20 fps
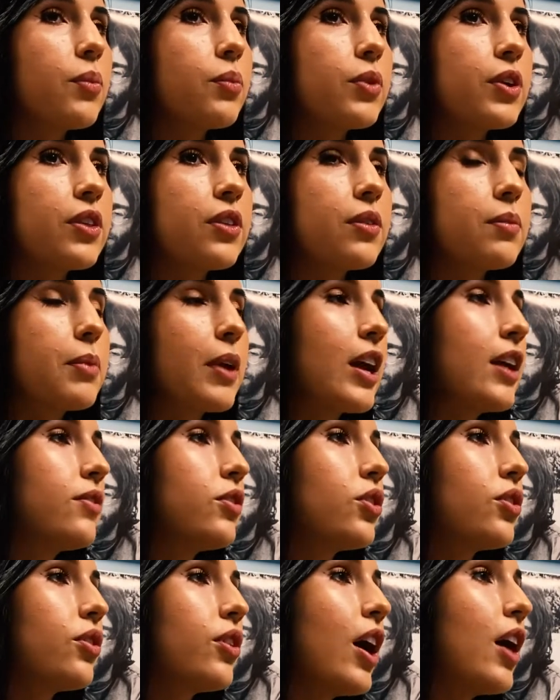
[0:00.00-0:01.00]
with
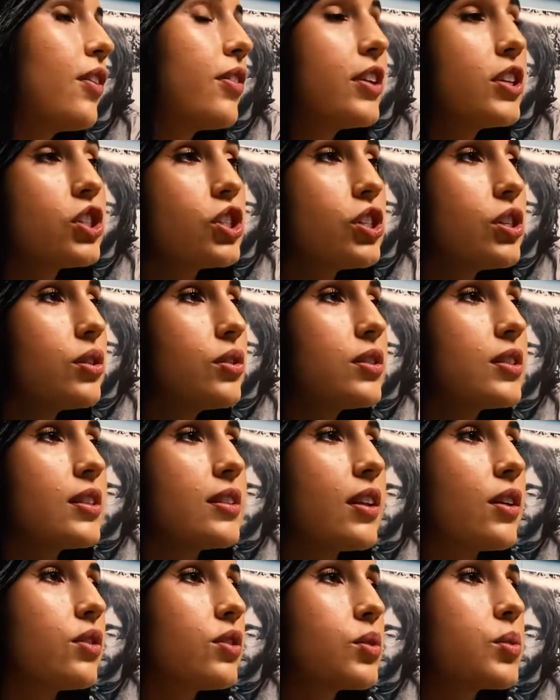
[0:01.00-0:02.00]
behavioral health issues,
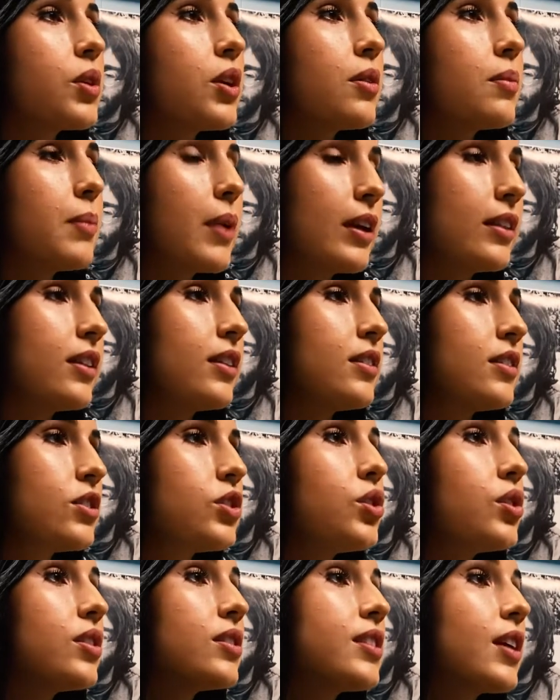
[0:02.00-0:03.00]
and those were mainly the
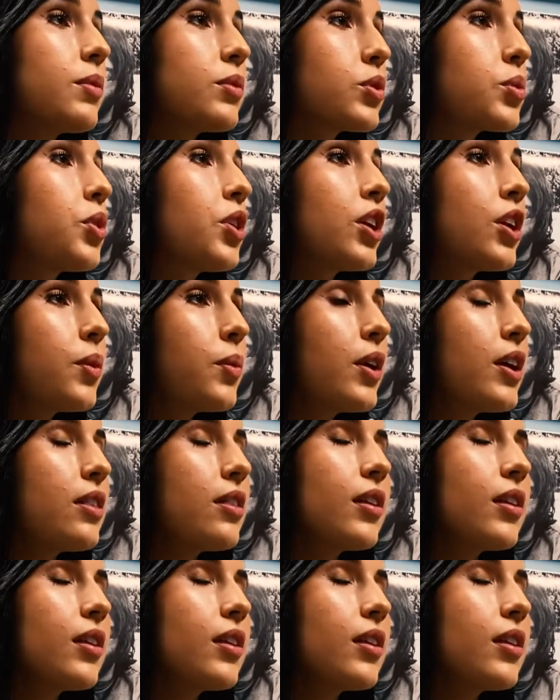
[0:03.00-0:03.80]
students I was working with.